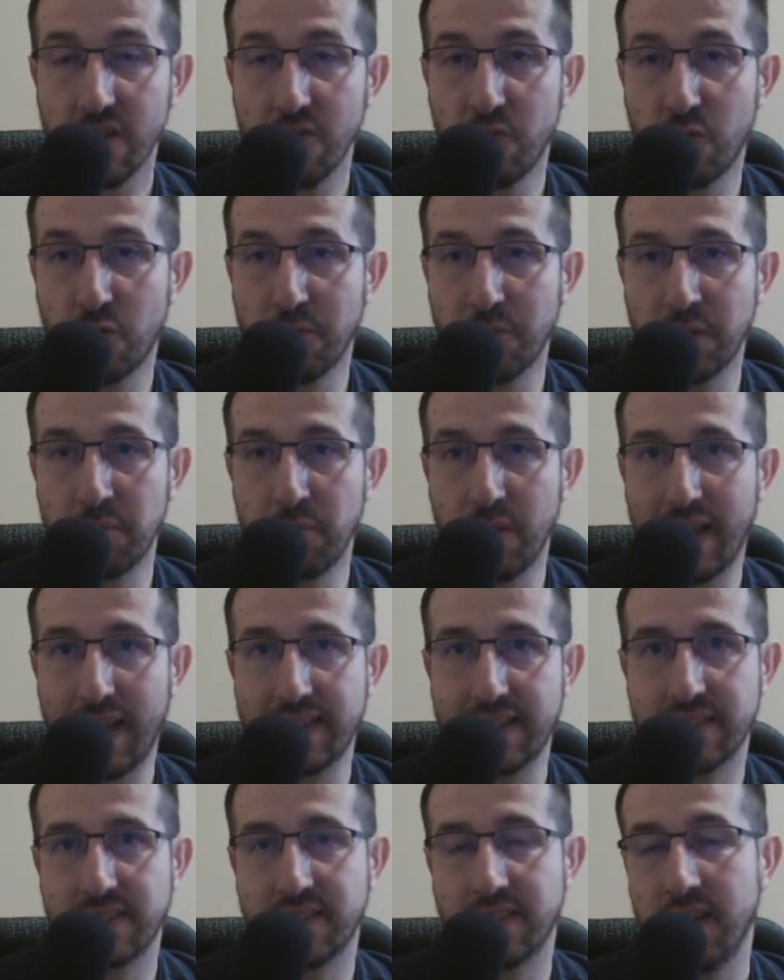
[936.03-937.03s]
my
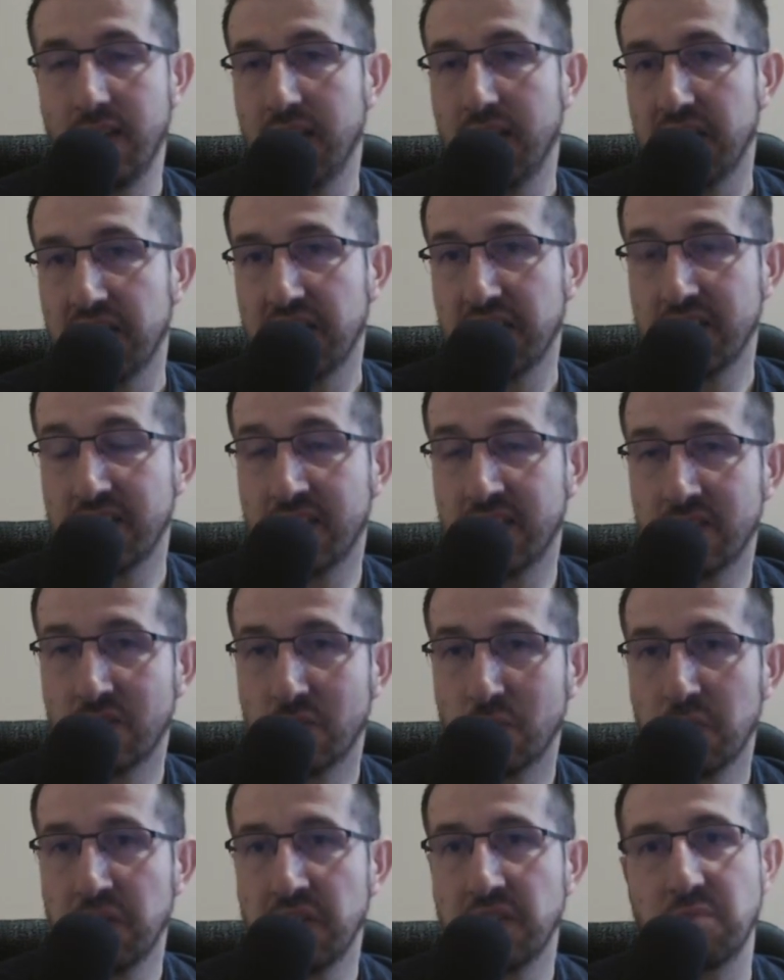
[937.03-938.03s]
blasts. He didn't
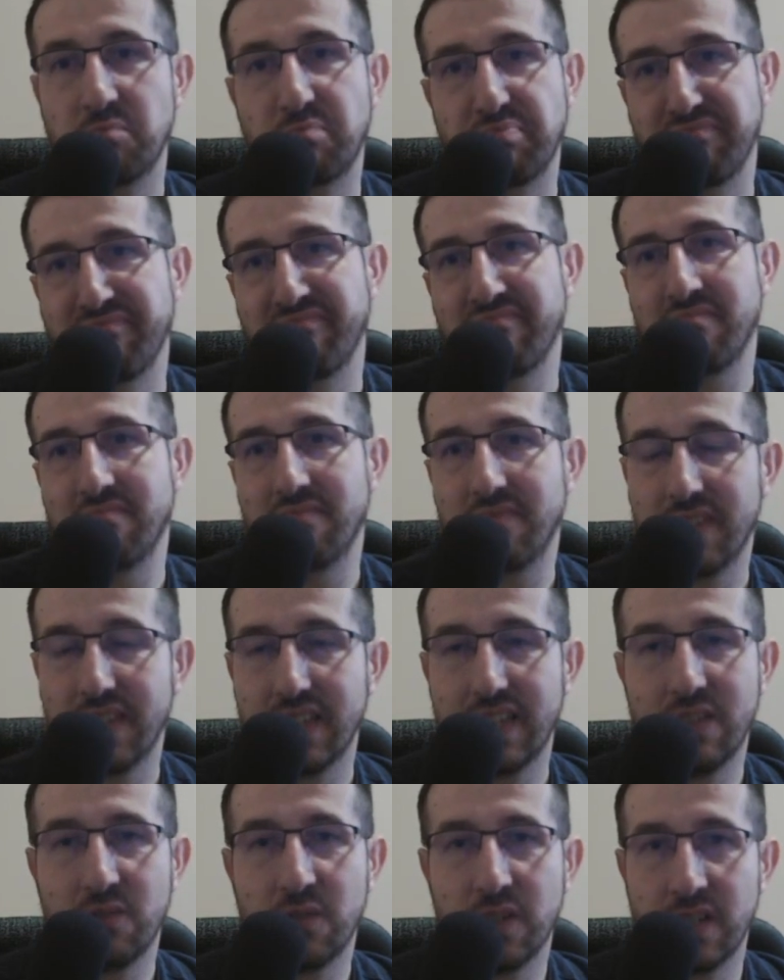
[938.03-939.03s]
switch.
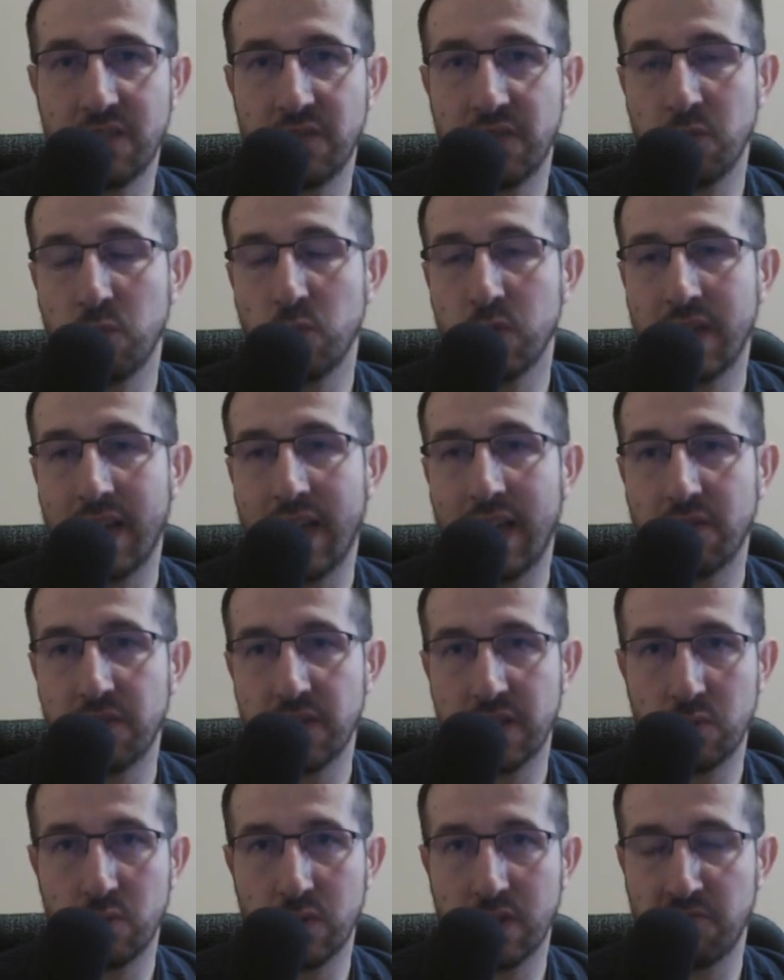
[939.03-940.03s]
Even if he would have,
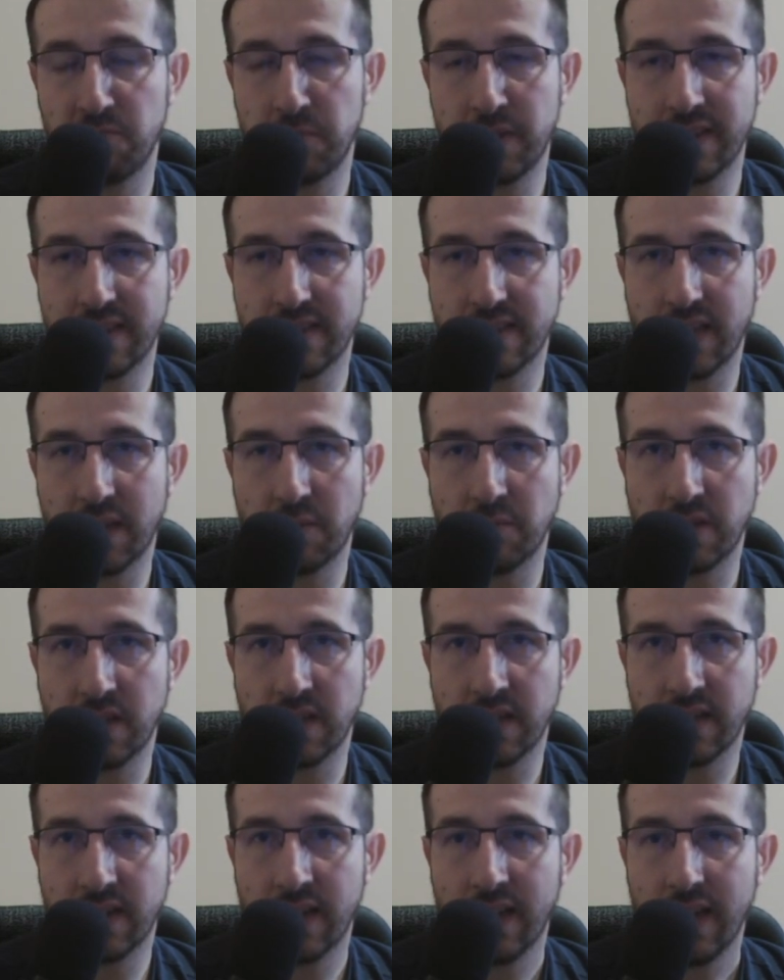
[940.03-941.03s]
it would have been the same thing,